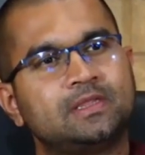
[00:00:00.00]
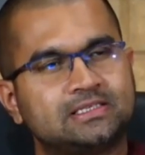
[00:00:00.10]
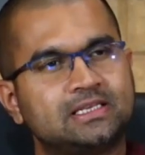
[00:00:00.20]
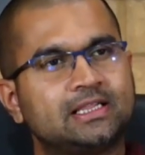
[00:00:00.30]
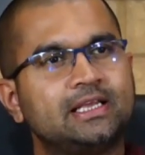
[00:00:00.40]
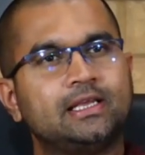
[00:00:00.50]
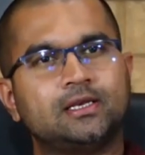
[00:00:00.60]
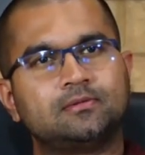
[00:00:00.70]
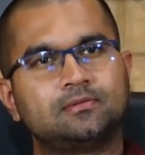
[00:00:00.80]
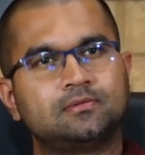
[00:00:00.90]
There's nothing
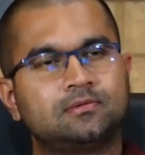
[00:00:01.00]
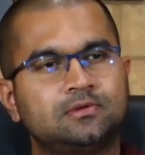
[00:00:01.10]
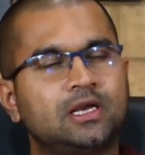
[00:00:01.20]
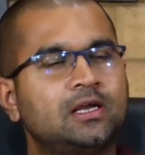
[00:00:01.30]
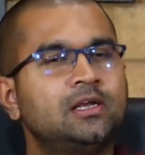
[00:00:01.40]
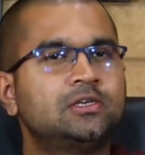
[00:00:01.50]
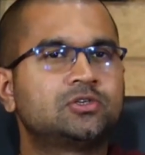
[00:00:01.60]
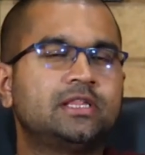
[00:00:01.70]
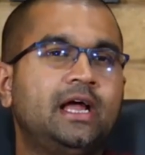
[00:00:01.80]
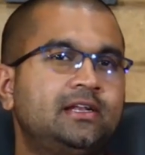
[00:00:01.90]
here. Yeah.
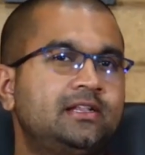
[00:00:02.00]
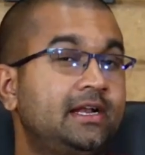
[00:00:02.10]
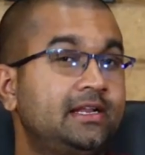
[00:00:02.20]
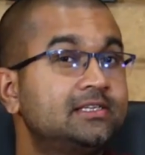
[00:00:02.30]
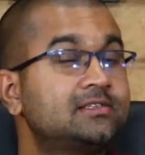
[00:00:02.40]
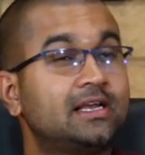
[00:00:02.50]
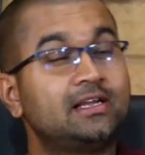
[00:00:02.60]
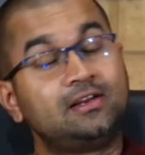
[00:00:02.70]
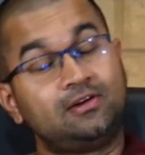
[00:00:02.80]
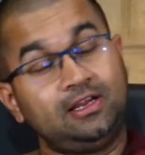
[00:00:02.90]
So that is
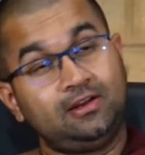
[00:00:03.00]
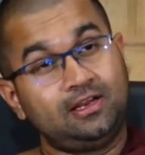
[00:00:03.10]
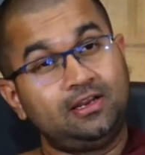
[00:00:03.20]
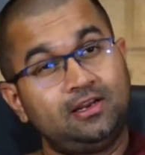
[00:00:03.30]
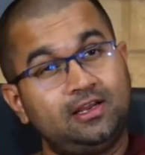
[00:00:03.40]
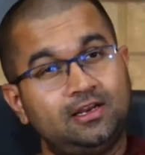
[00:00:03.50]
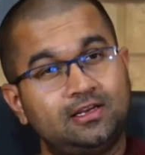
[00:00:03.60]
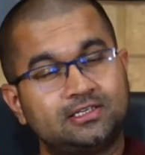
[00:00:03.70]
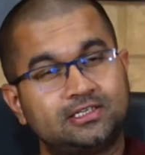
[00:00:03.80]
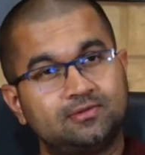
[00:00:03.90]

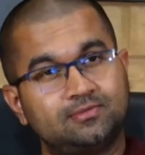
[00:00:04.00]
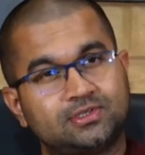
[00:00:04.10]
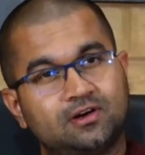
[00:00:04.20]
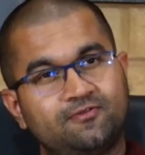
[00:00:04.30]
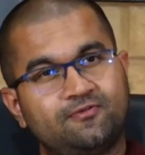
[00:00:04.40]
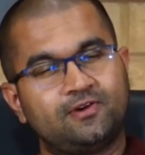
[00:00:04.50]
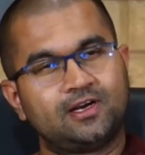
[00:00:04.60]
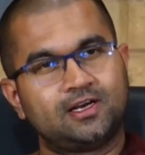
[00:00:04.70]
in terms of